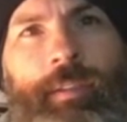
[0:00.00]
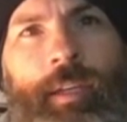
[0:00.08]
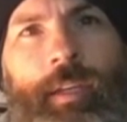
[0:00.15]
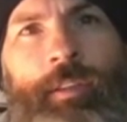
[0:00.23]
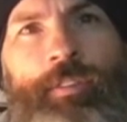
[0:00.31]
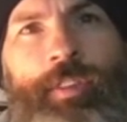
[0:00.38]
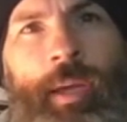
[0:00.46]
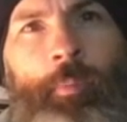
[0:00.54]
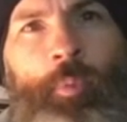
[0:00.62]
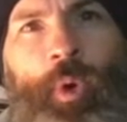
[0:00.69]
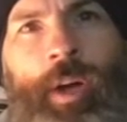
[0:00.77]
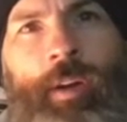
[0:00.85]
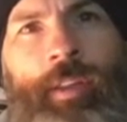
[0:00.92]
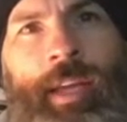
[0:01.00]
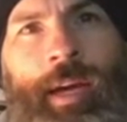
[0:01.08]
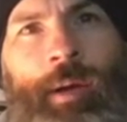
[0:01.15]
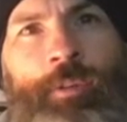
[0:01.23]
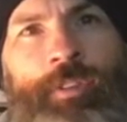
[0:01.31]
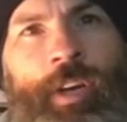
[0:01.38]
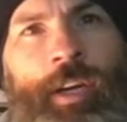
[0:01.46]
In the same way, on the
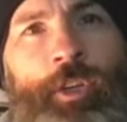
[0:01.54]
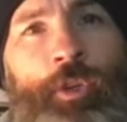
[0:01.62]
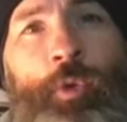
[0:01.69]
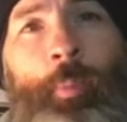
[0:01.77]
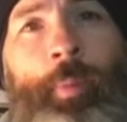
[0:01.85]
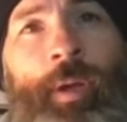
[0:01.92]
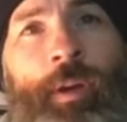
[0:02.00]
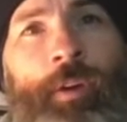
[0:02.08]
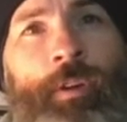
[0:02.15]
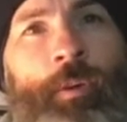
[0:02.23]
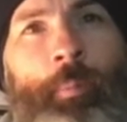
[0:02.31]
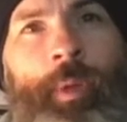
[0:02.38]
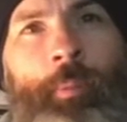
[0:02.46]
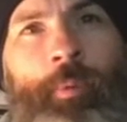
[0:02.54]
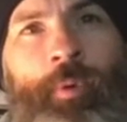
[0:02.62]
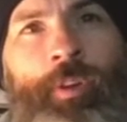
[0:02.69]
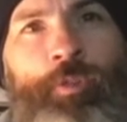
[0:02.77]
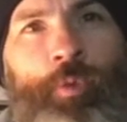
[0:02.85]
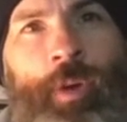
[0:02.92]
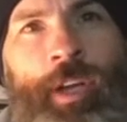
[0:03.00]
outside, you appear to people
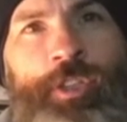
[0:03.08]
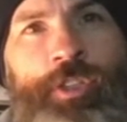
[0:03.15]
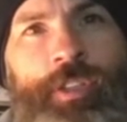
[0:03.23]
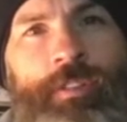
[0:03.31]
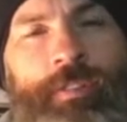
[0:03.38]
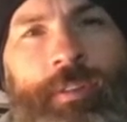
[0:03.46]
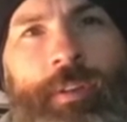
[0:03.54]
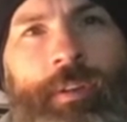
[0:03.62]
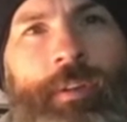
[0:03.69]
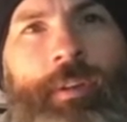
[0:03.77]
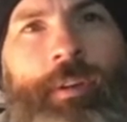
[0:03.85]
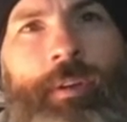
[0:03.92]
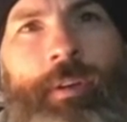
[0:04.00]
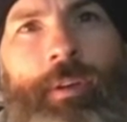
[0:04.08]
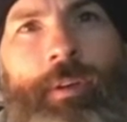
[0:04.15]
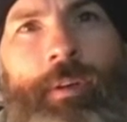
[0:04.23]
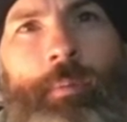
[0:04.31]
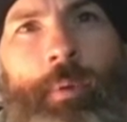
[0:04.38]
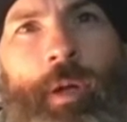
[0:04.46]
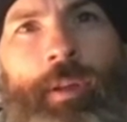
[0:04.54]
as righteous,
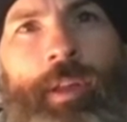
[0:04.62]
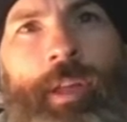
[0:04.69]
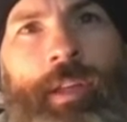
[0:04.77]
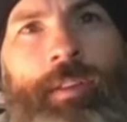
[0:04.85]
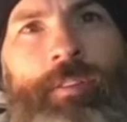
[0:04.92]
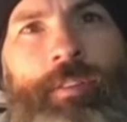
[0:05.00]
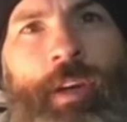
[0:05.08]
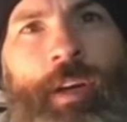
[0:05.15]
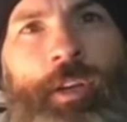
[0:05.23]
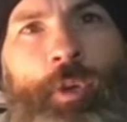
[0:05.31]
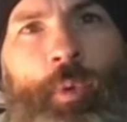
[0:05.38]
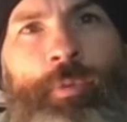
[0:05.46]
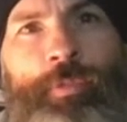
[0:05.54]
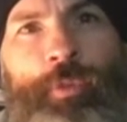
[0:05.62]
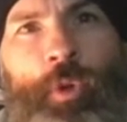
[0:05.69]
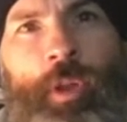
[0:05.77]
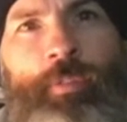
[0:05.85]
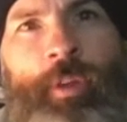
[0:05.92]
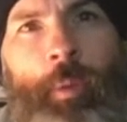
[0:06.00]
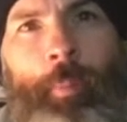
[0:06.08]
but on the inside, you are
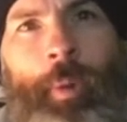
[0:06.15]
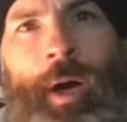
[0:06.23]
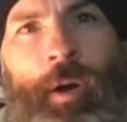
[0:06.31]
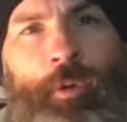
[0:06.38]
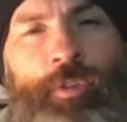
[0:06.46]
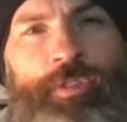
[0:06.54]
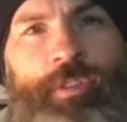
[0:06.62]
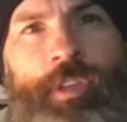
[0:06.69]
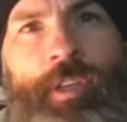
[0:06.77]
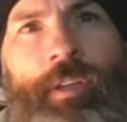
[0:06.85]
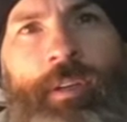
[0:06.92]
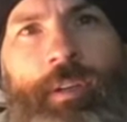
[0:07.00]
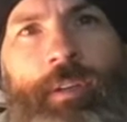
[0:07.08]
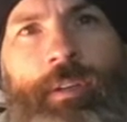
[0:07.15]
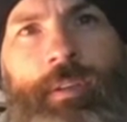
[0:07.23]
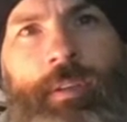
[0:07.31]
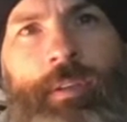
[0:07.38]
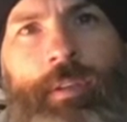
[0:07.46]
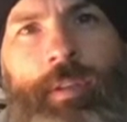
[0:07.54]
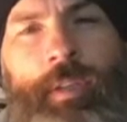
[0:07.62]
full of hypocrisy
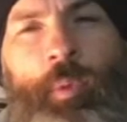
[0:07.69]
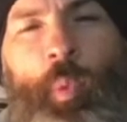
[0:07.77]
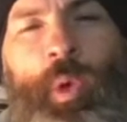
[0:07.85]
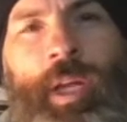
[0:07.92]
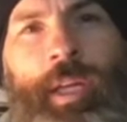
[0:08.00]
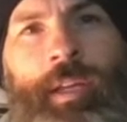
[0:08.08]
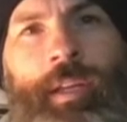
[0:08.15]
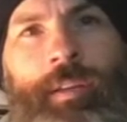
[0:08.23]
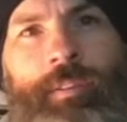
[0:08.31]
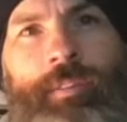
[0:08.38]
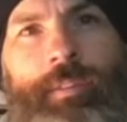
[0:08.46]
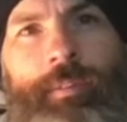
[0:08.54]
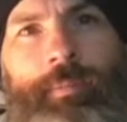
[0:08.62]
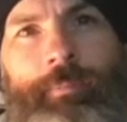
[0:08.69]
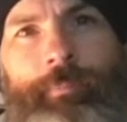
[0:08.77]
and wickedness.